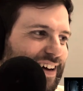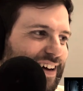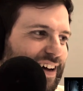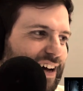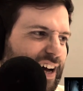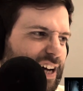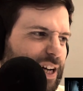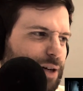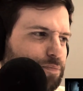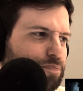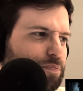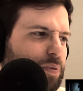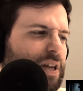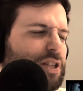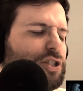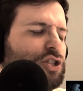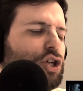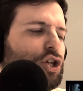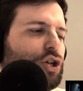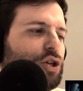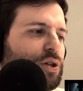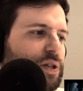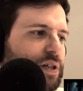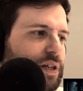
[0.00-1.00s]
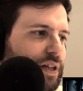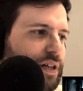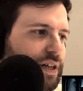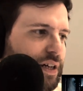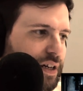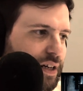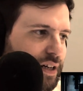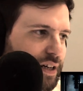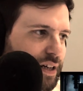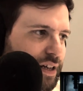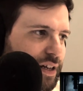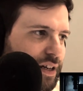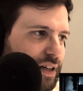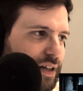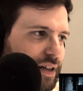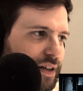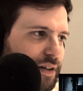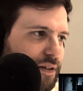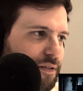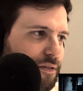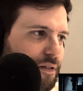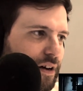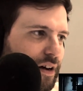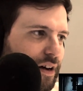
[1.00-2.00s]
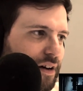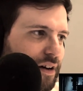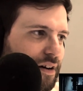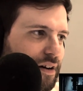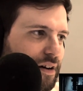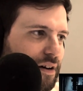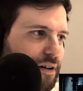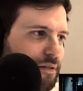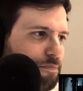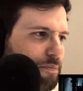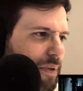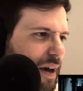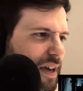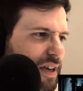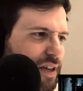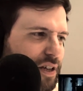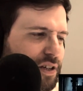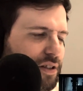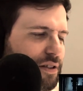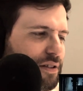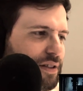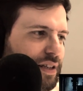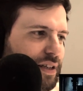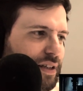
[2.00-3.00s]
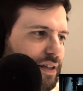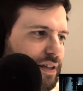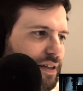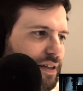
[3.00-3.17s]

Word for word: Oh, beat you. I don't need the girl. Bet you could.